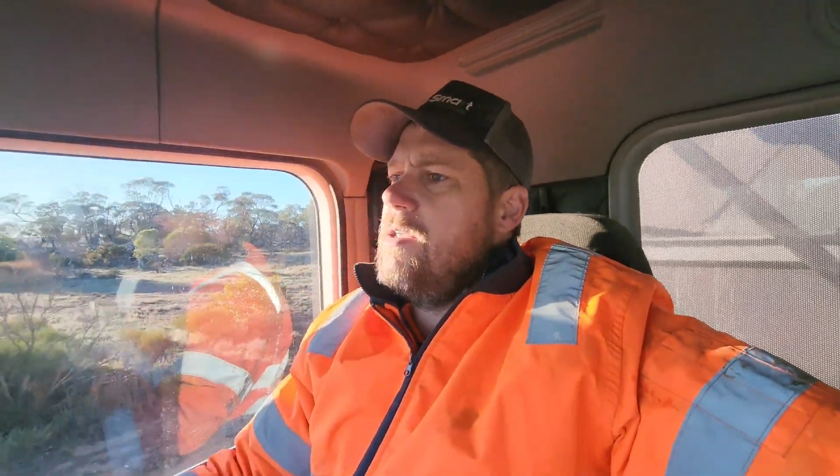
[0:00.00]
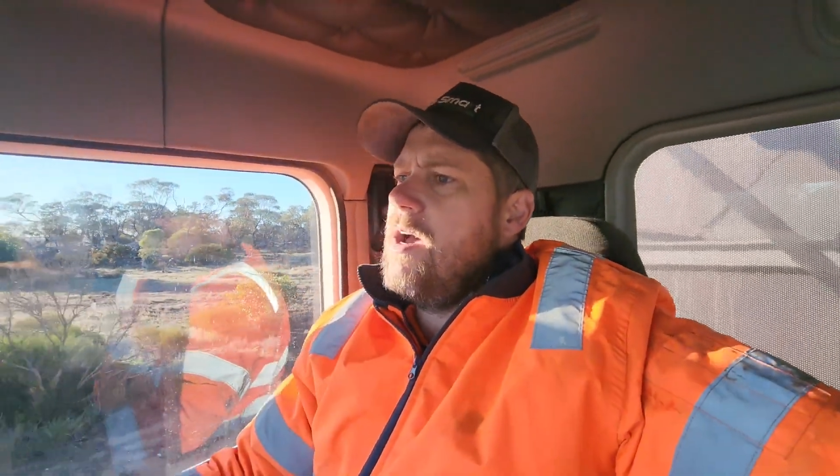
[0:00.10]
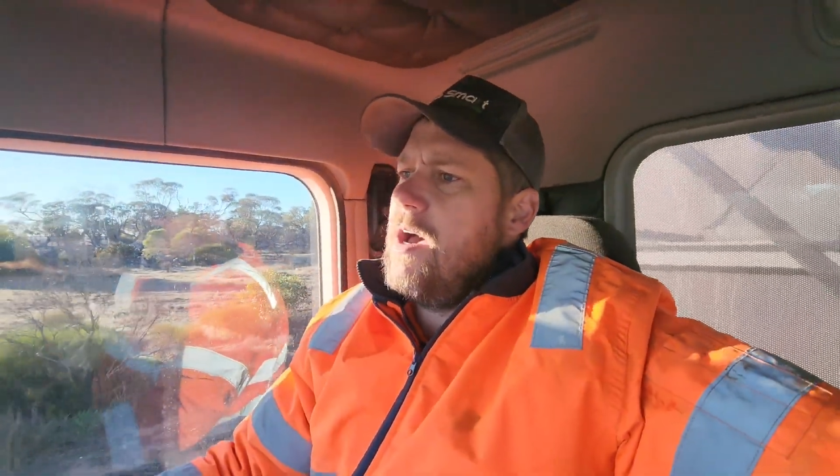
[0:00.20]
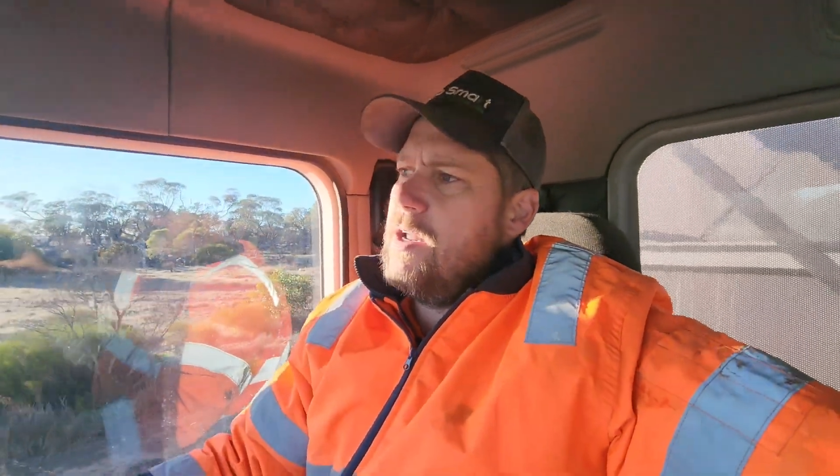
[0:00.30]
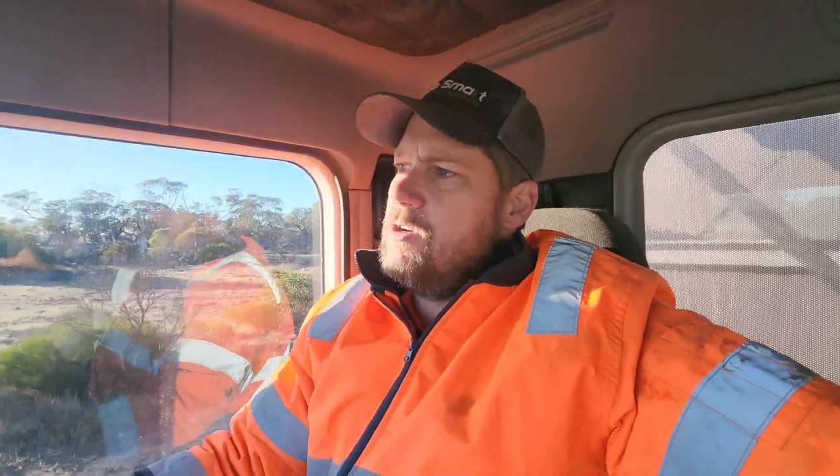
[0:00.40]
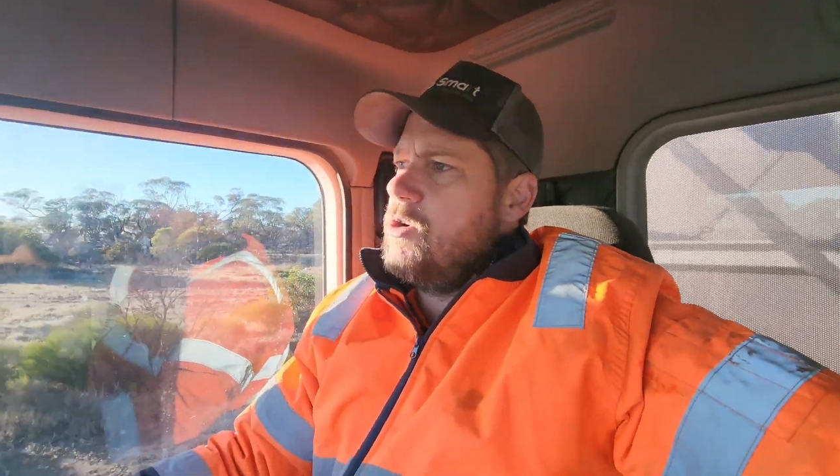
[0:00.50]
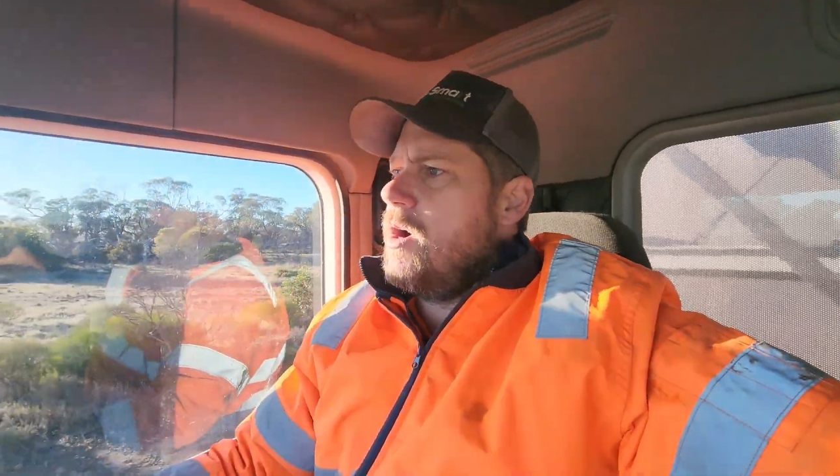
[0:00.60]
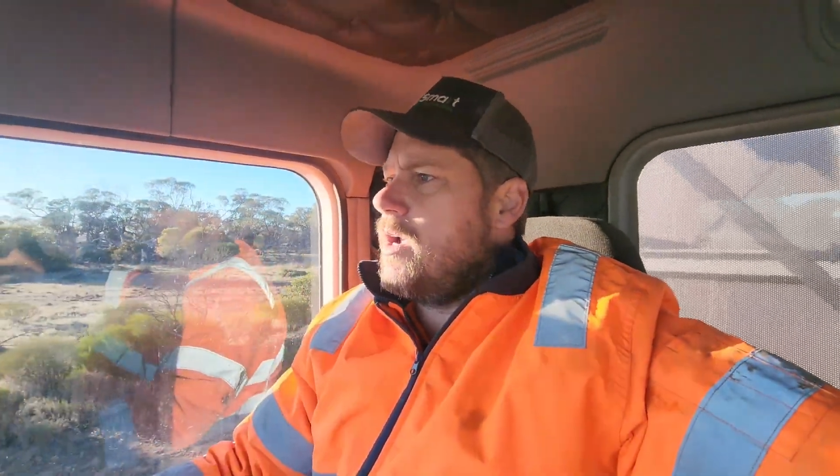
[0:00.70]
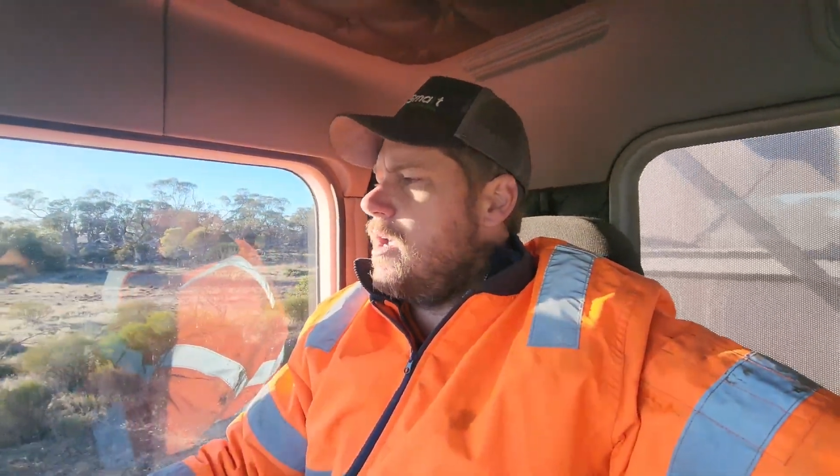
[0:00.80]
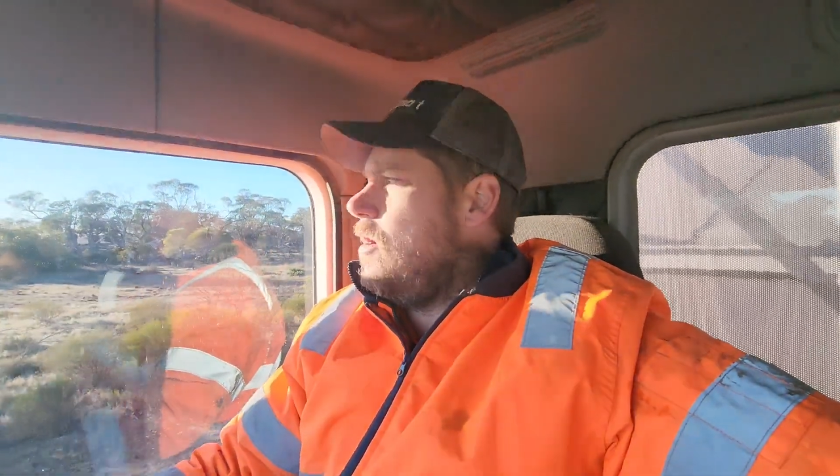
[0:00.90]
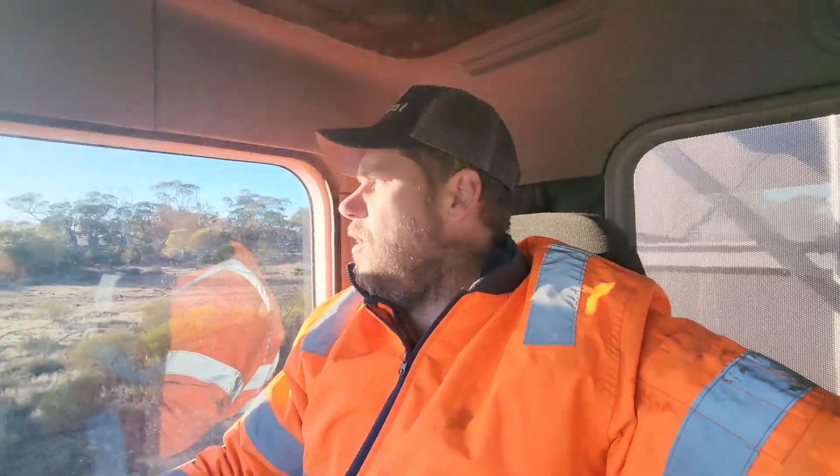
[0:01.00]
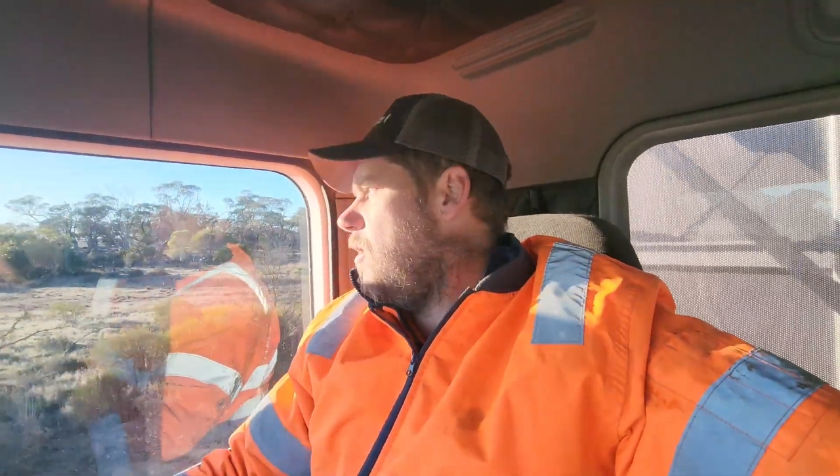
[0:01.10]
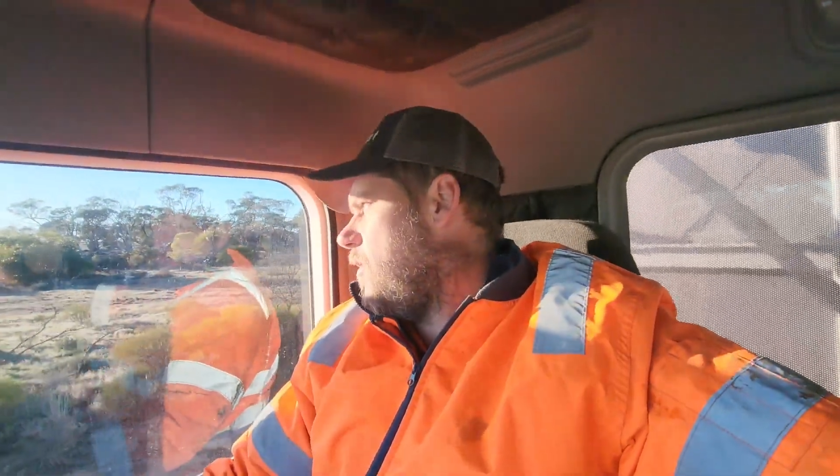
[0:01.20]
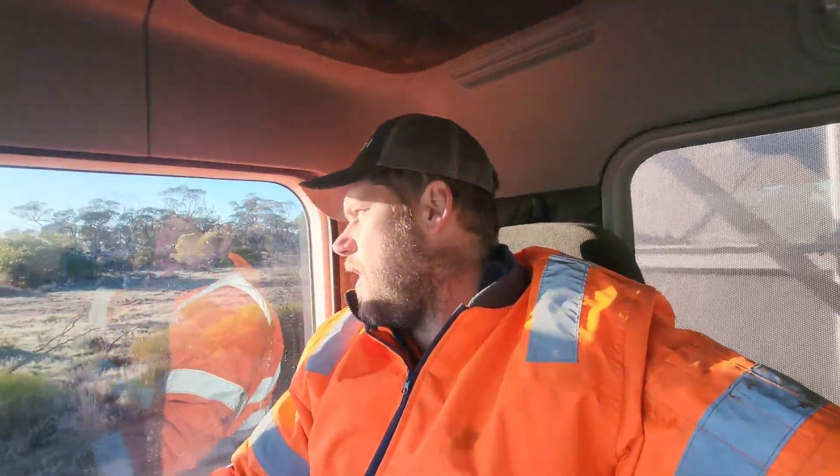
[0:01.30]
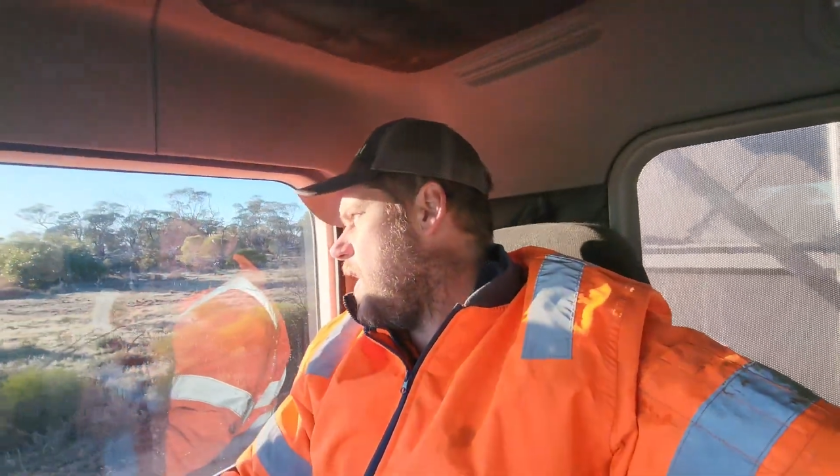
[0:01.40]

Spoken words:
yard truck on